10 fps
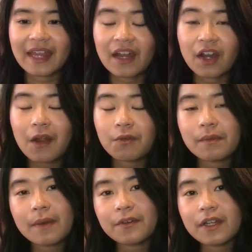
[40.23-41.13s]
Now, I
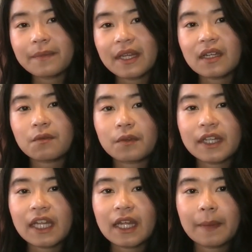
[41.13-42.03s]
remember it being a
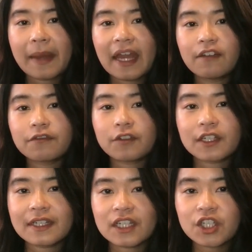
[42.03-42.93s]
really painful
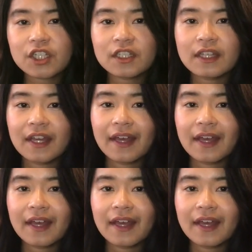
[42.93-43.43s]
condition.